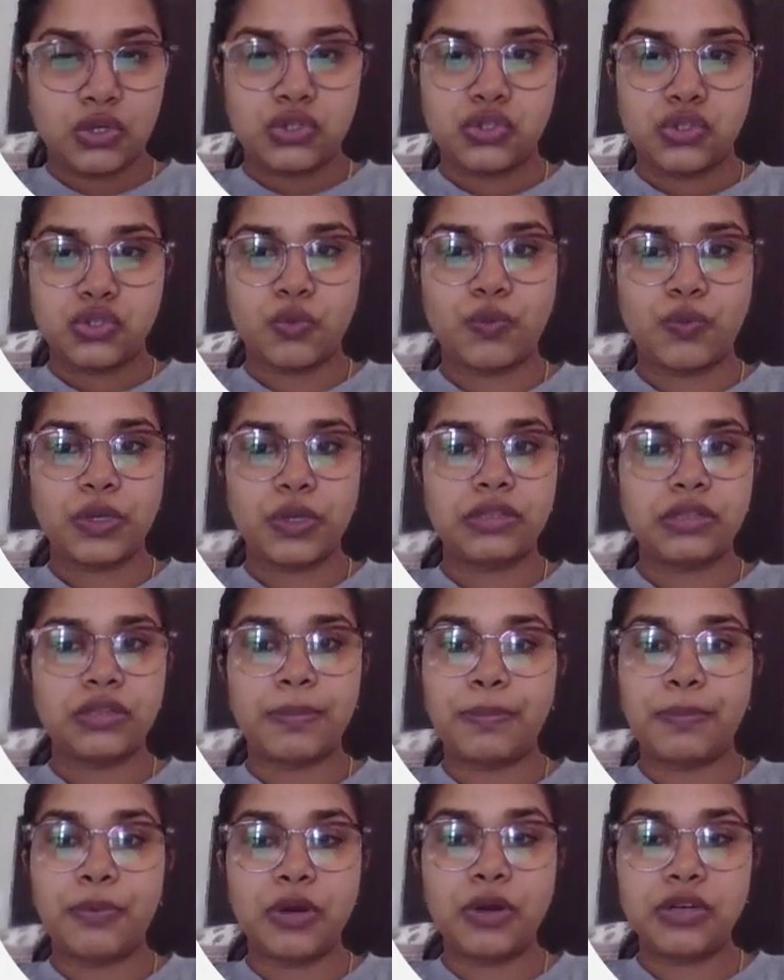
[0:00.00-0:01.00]
So what,
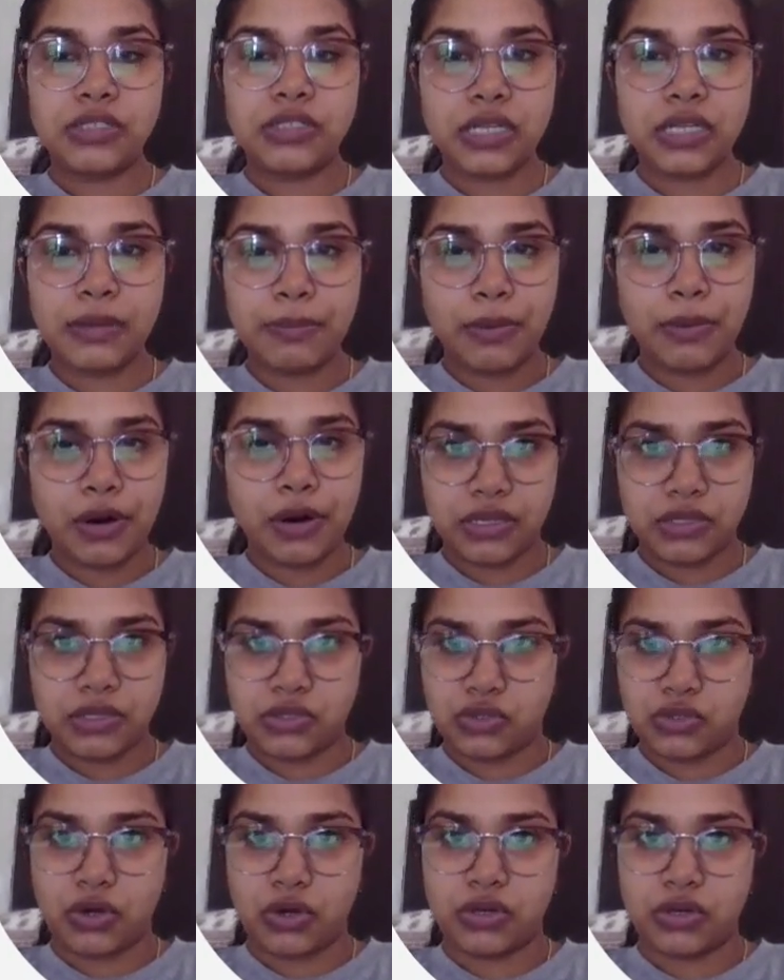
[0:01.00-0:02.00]
printing part
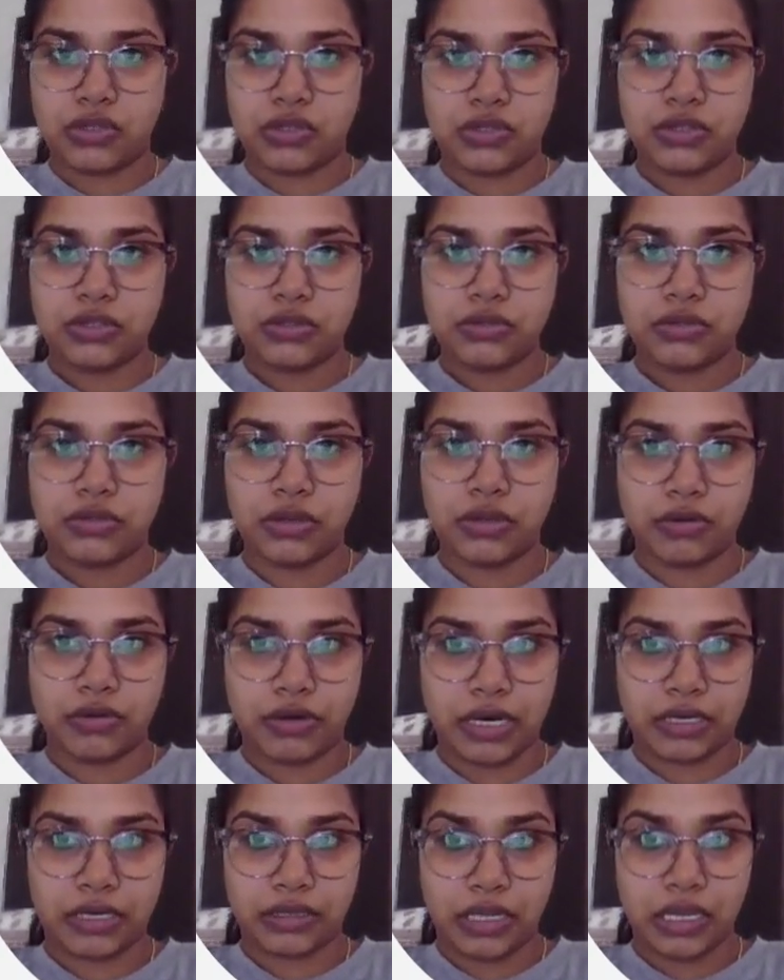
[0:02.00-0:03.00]
is not the
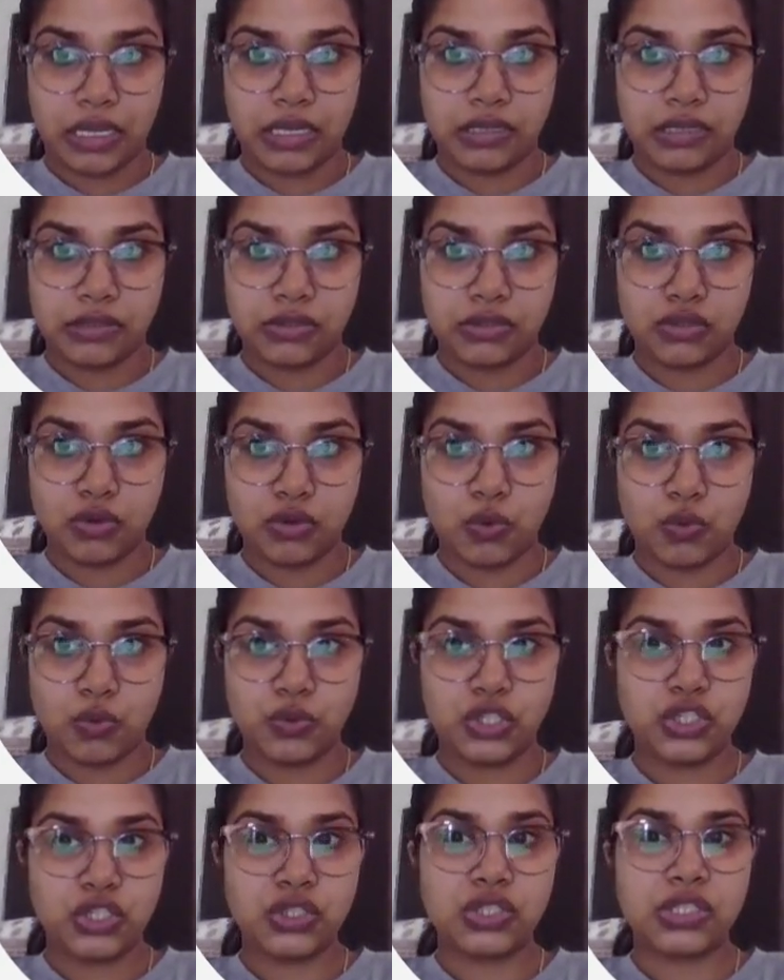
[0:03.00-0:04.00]
correct thing, so we
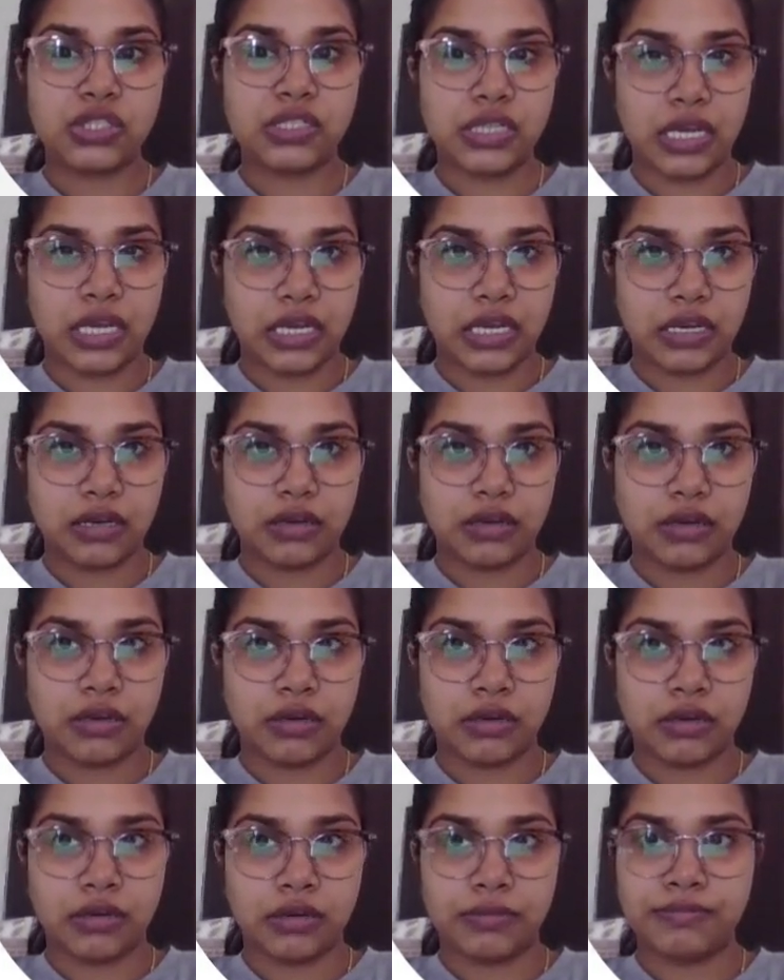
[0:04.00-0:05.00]
should stick,
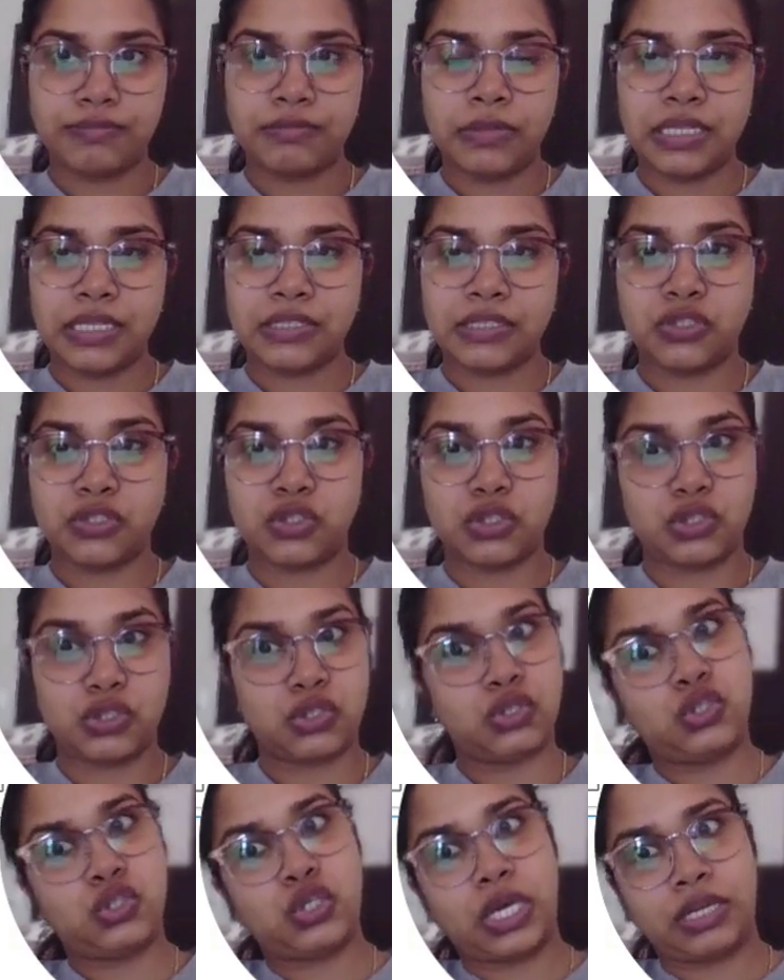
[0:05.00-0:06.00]
let's
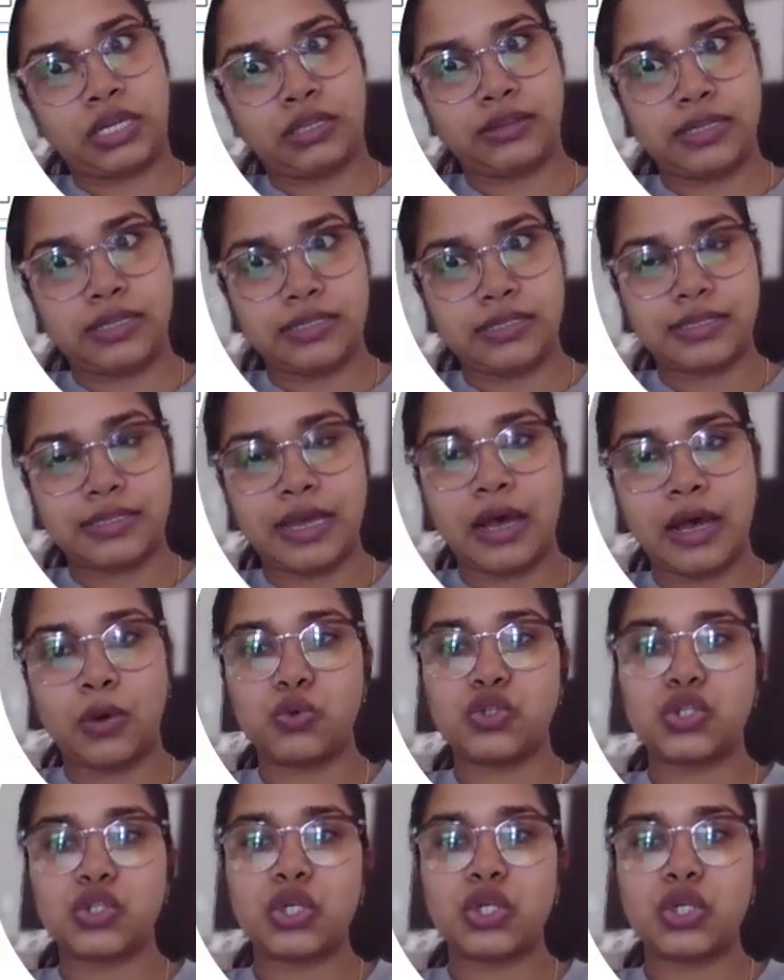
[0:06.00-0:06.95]
just check this out